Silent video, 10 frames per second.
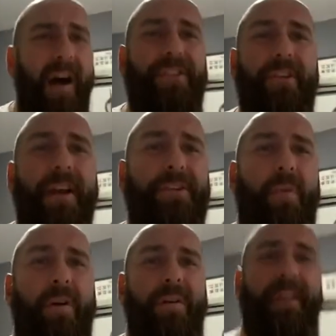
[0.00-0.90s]
I trust
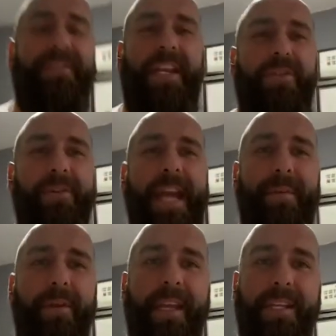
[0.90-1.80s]
Warren. I've seen your
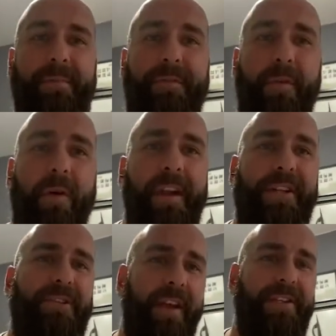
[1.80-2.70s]
name on these before, and
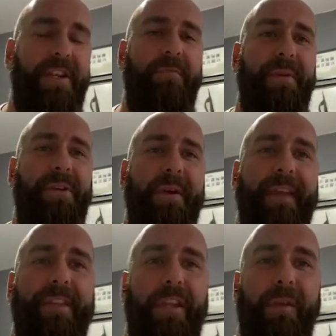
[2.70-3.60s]
I trust that you've been doing
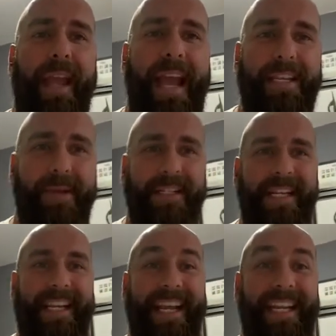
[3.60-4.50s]
everything you can to
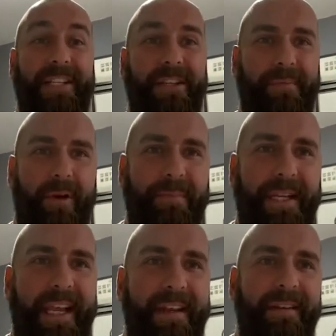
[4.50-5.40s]
actually get into the
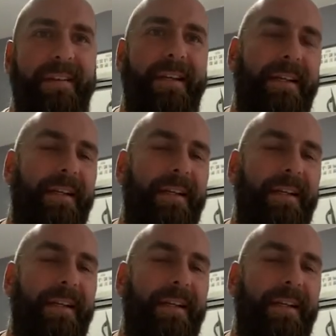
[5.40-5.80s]
property and.